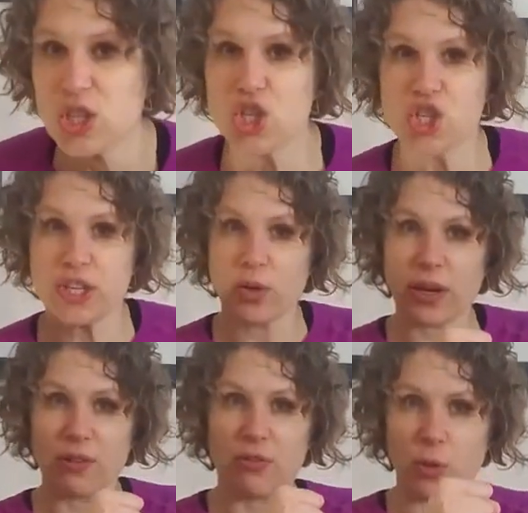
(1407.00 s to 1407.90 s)

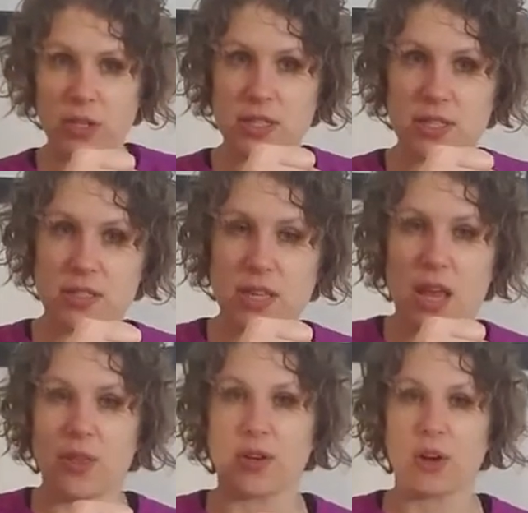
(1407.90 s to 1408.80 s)
shearing forces
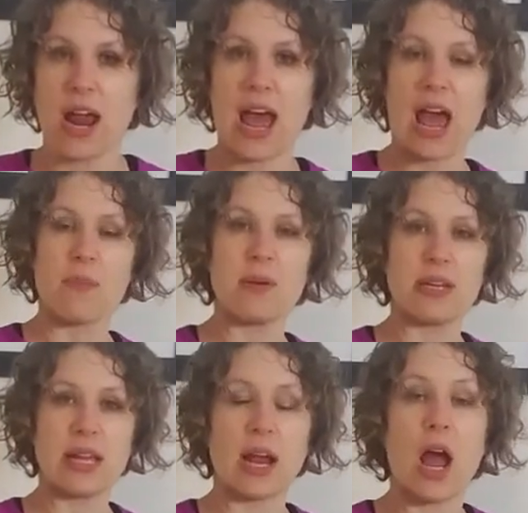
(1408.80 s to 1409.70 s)
that are
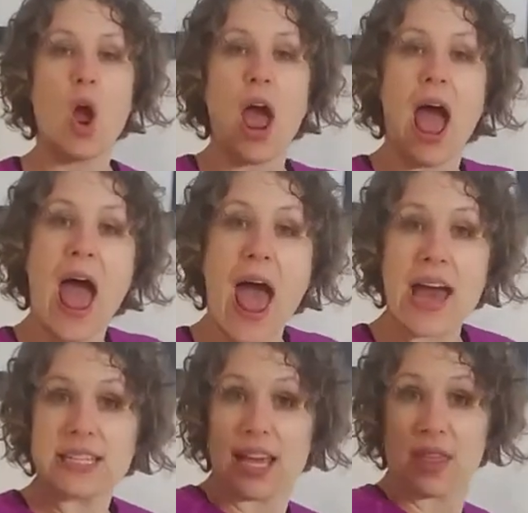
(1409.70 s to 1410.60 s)
happening
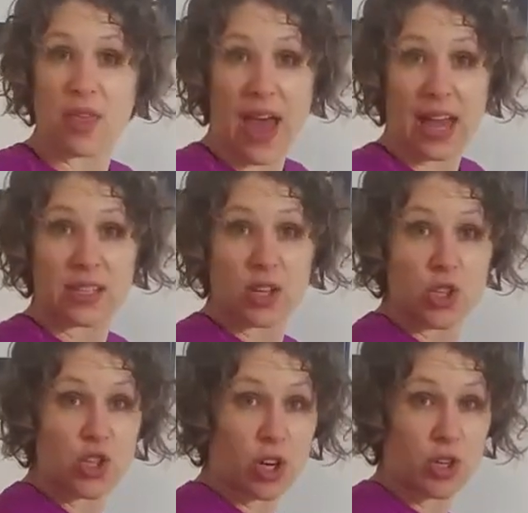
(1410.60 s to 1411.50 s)
at that
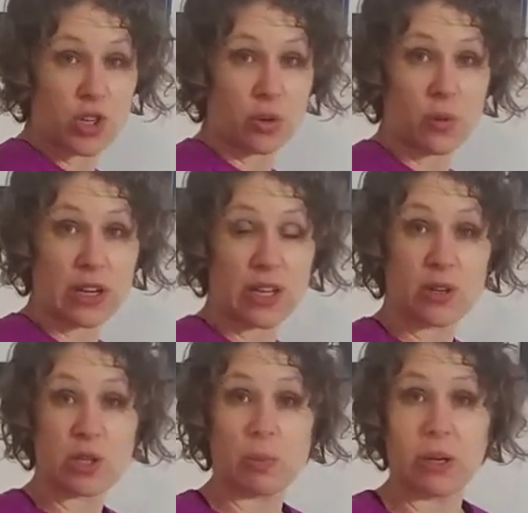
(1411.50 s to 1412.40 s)
juncture, right at
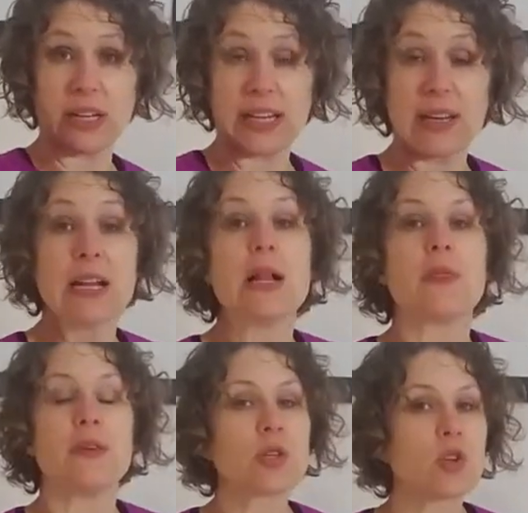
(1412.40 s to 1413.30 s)
your spine.
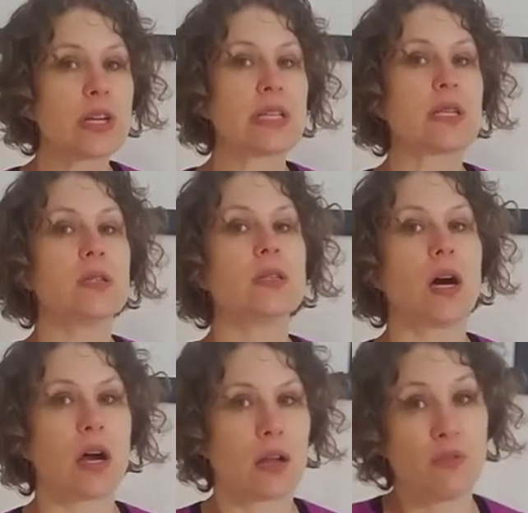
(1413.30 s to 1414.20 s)
This creates a
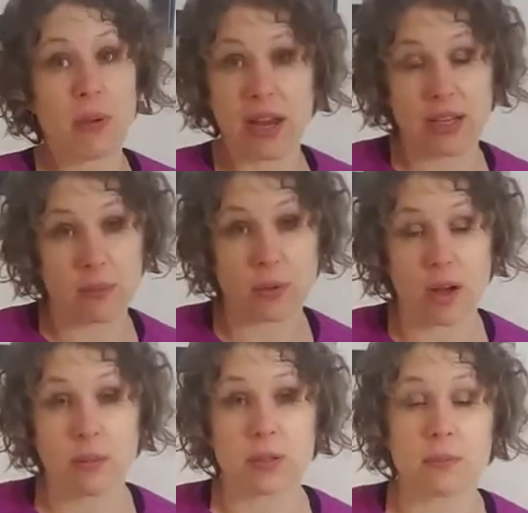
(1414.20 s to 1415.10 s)
lot of pain and
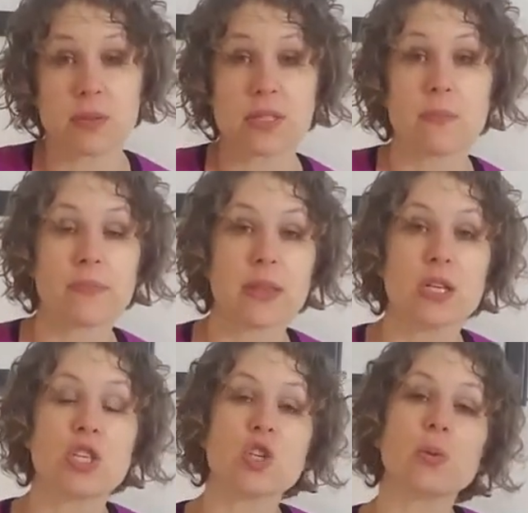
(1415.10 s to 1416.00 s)
problems.
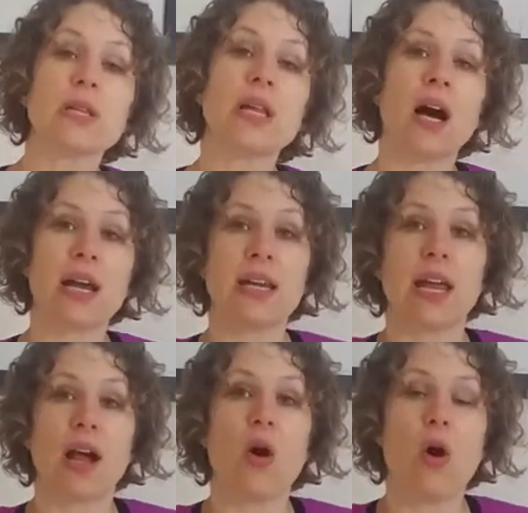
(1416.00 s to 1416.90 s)
So
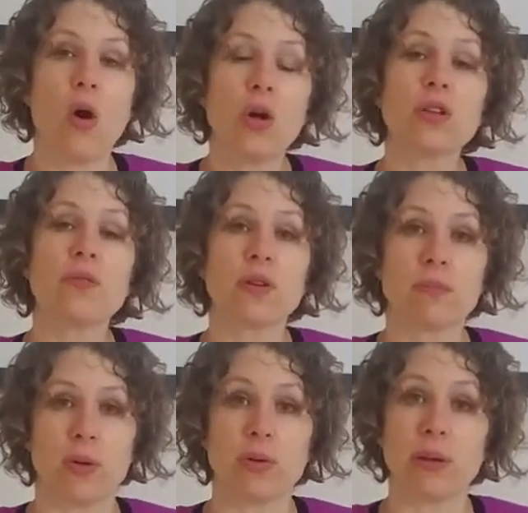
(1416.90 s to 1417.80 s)
aligning all of your
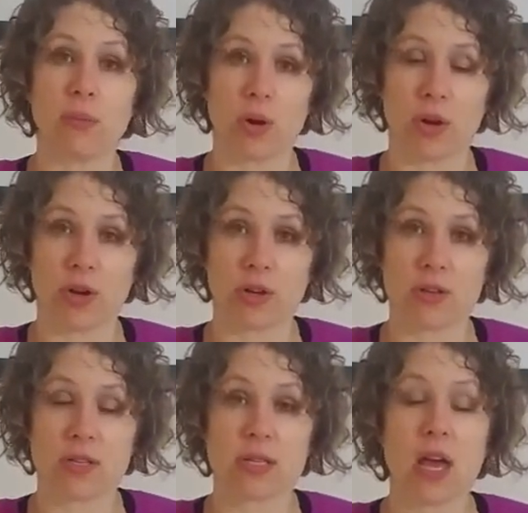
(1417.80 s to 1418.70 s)
bony
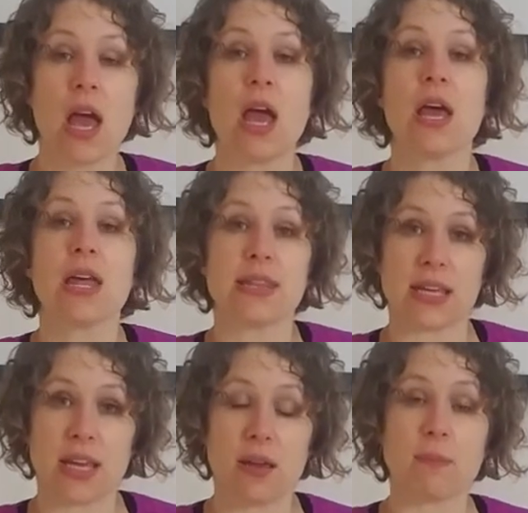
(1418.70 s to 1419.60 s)
markers, the
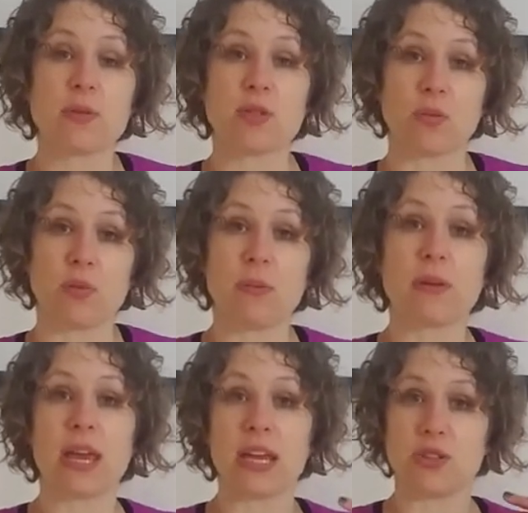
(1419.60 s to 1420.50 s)
hips, the rib
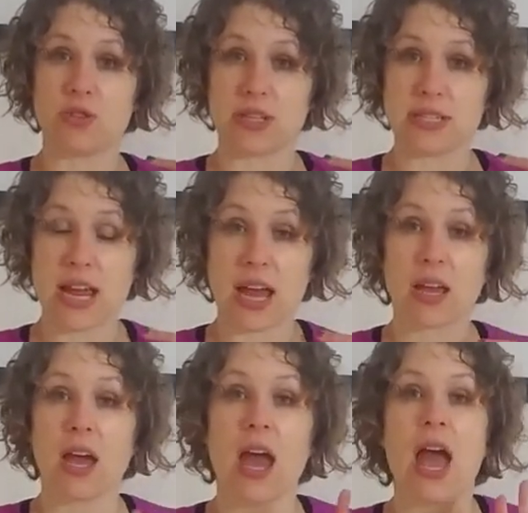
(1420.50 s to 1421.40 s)
cage, the neck,